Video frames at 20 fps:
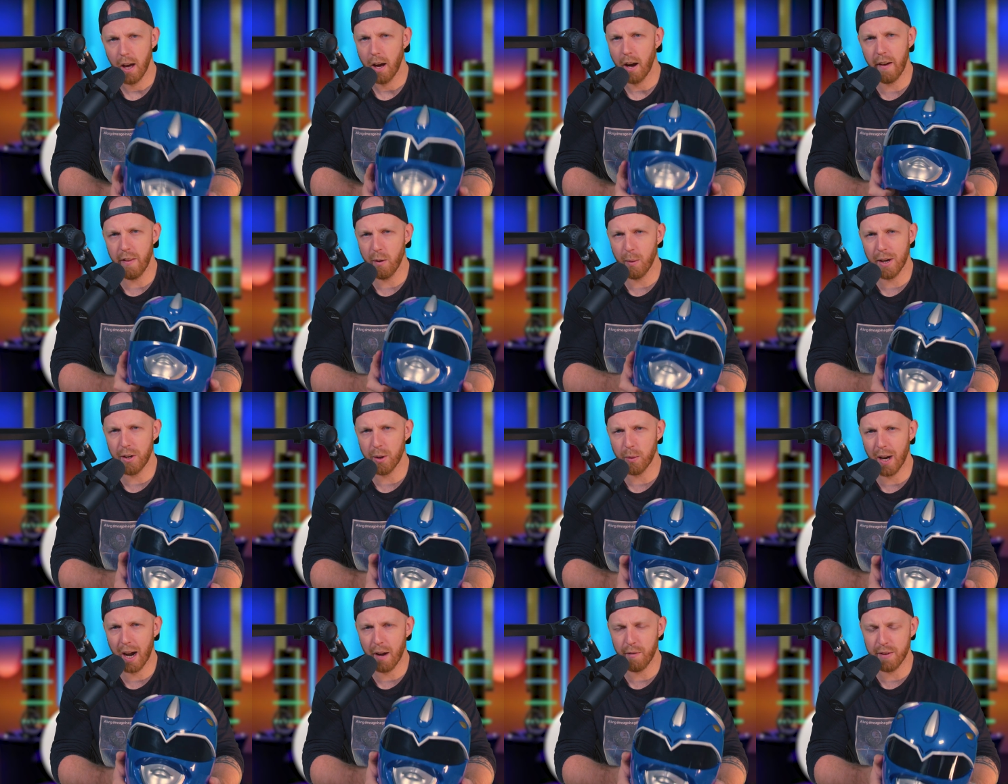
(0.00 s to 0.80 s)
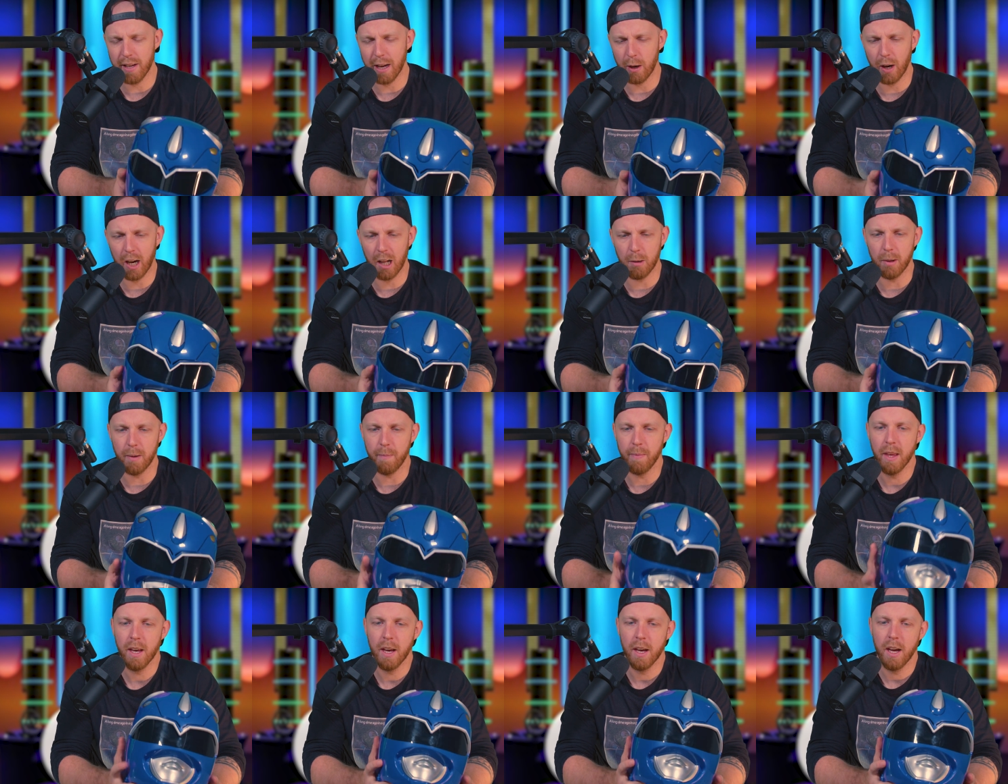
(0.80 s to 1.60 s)
Either way, I don't have the yellow helmet.
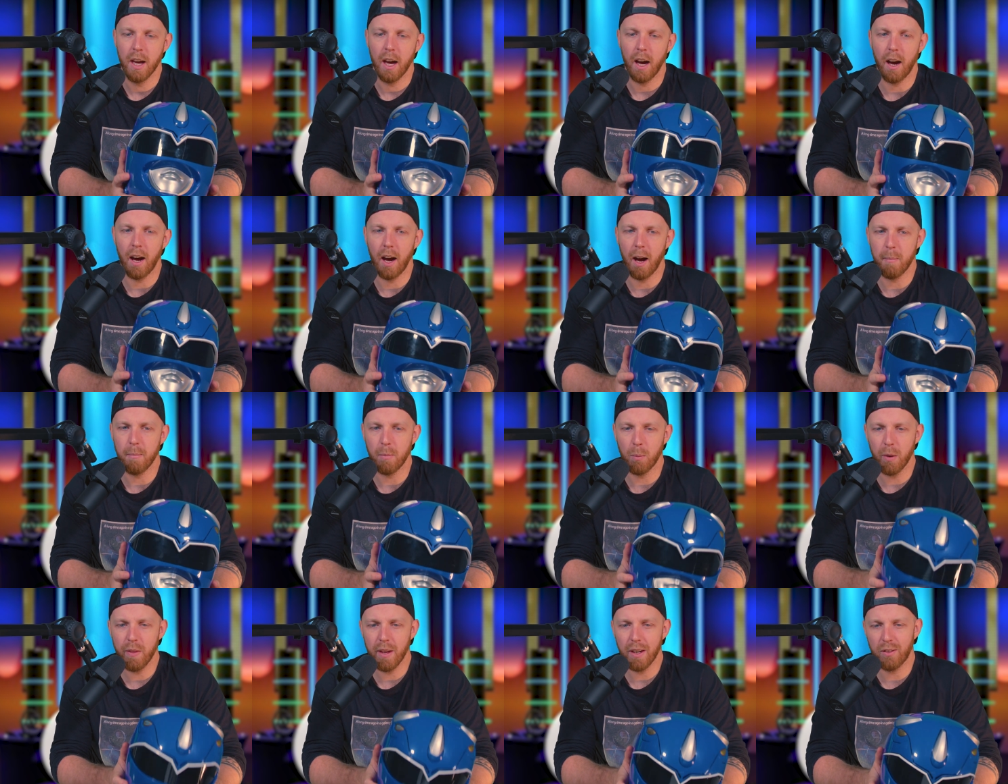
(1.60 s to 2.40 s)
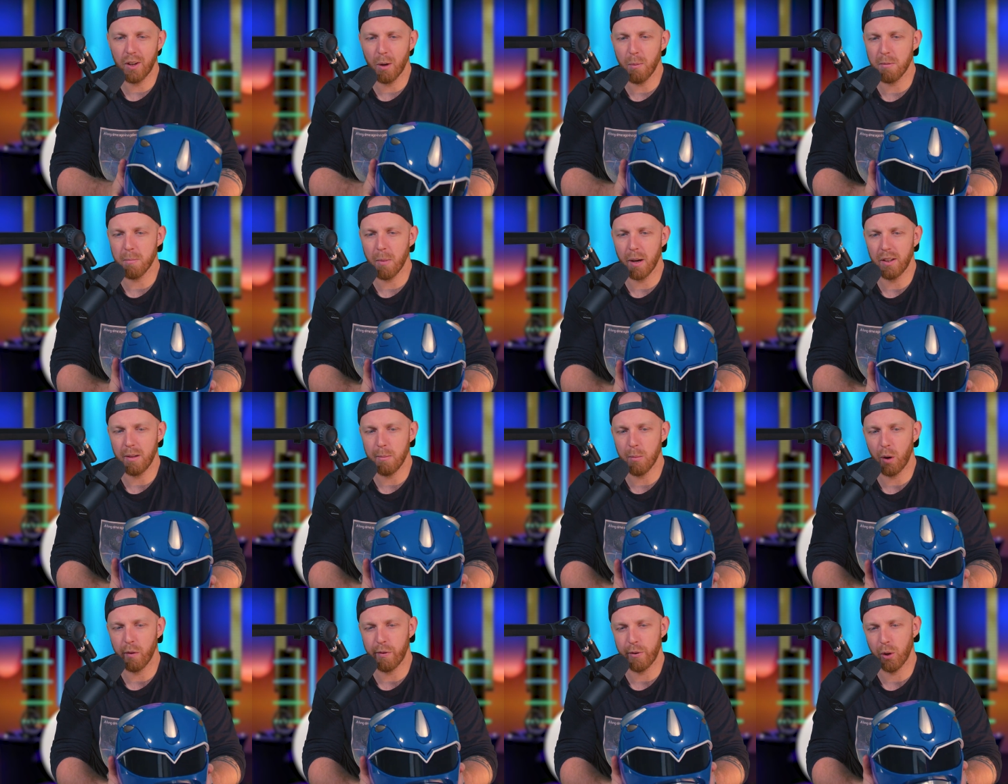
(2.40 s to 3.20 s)
When they're done with Mighty
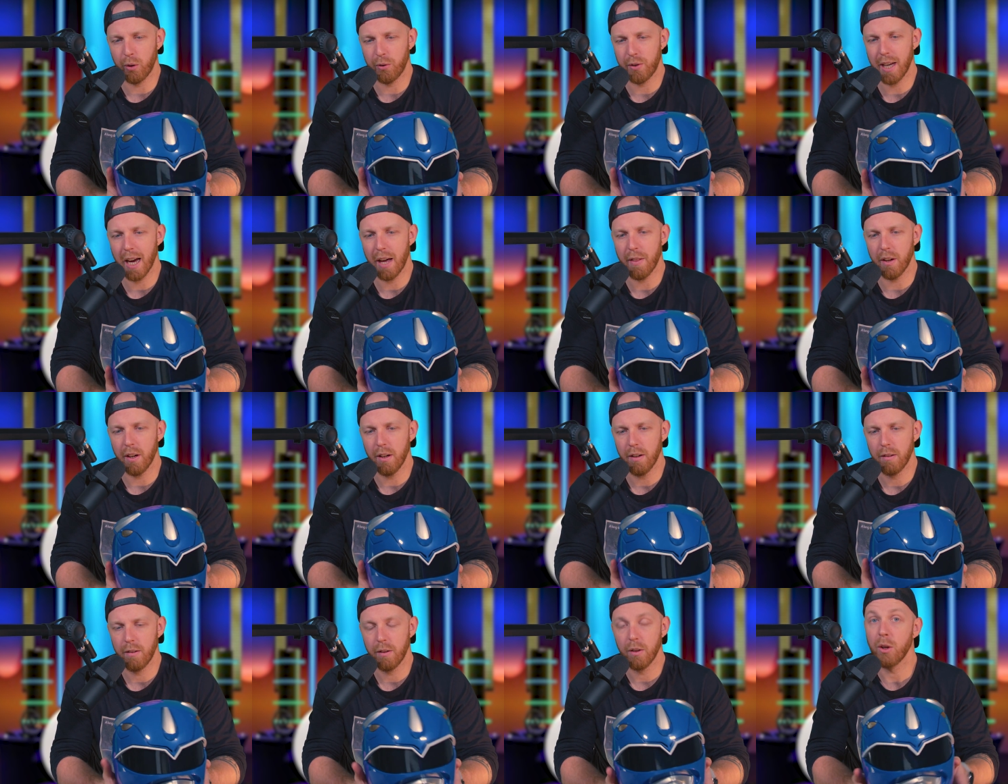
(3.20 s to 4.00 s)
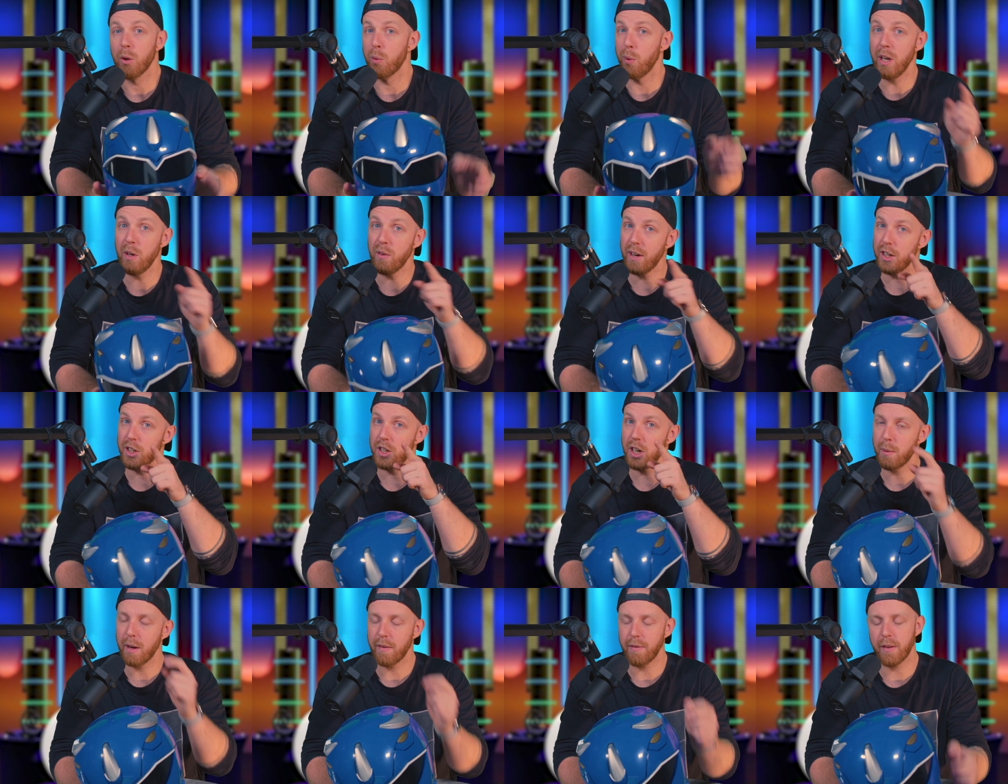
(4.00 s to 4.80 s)
Morphin altogether, Green
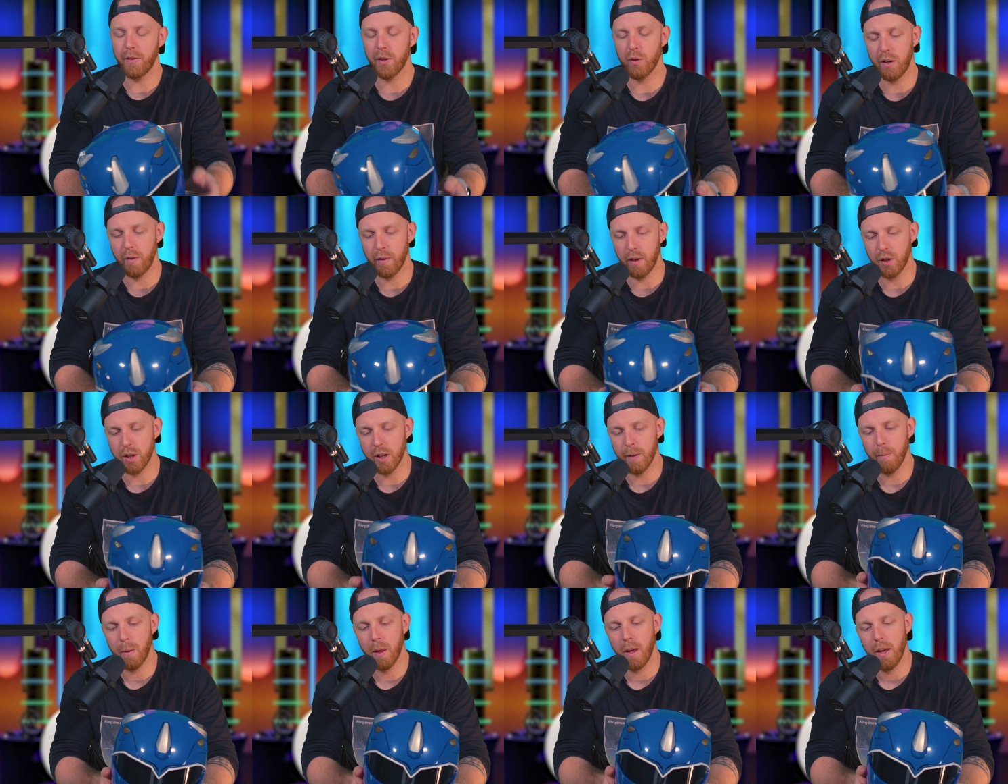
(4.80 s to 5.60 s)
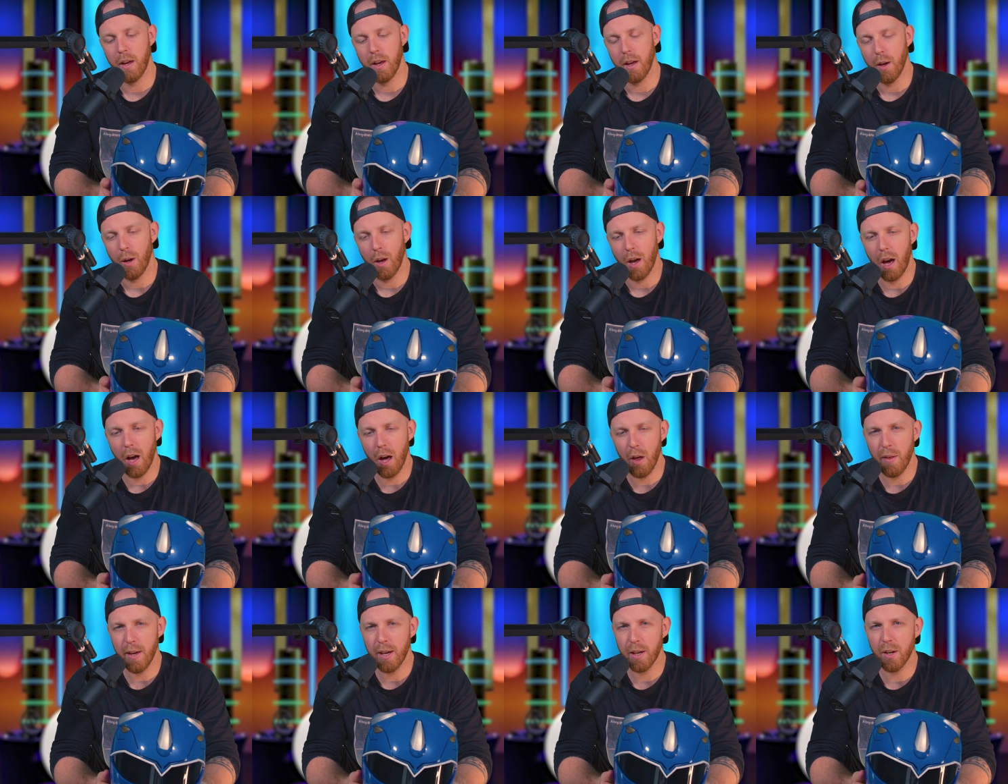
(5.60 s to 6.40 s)
Ranger, we haven't had the Green Ranger,
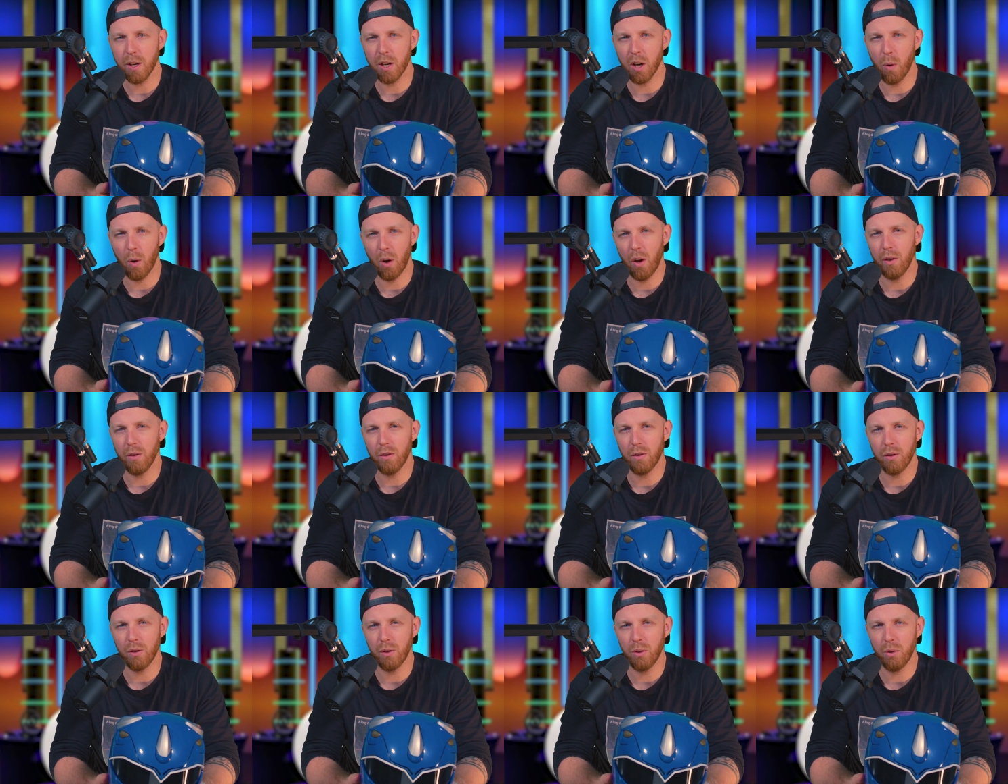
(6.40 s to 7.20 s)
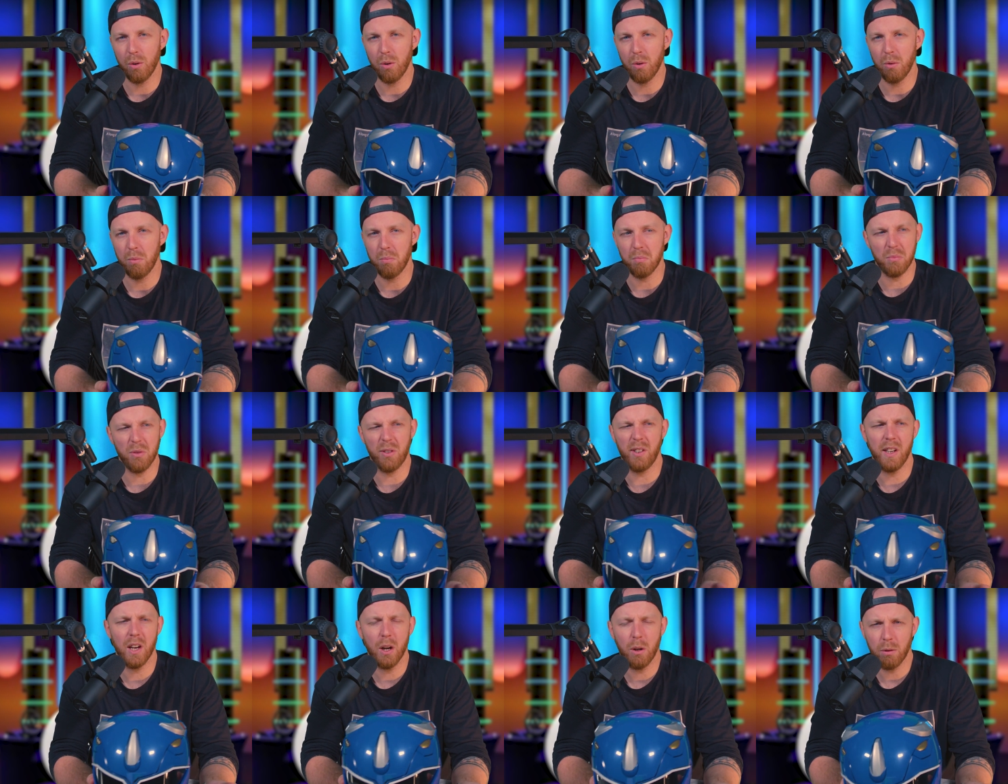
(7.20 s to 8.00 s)
are they going to go on to
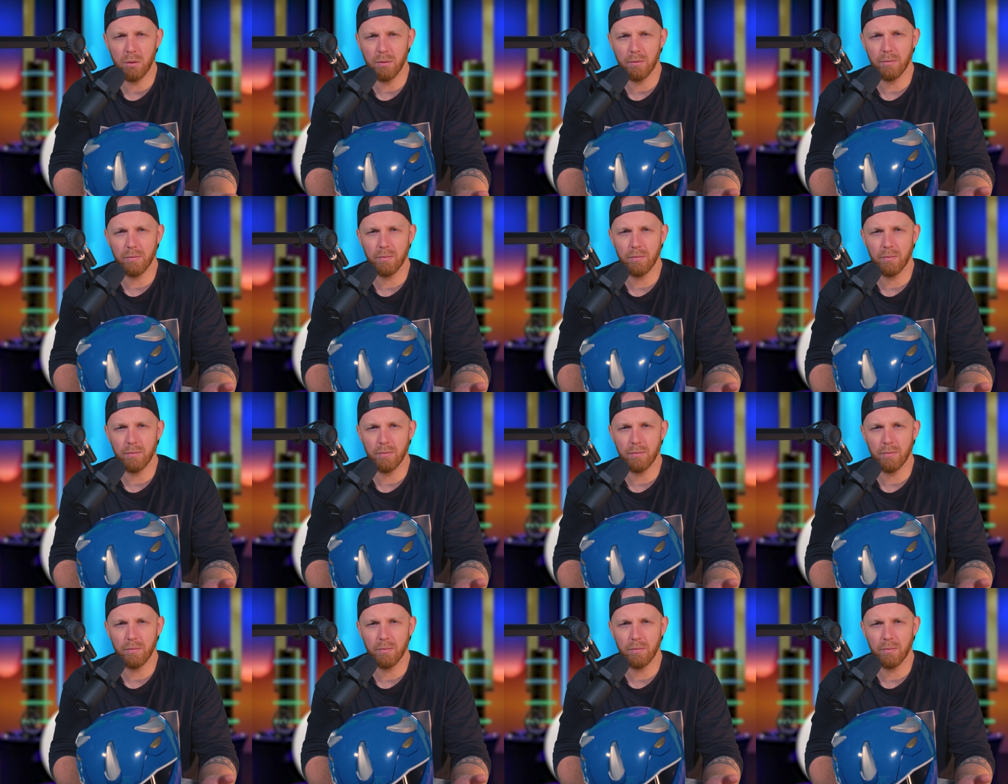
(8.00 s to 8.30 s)
Zeo?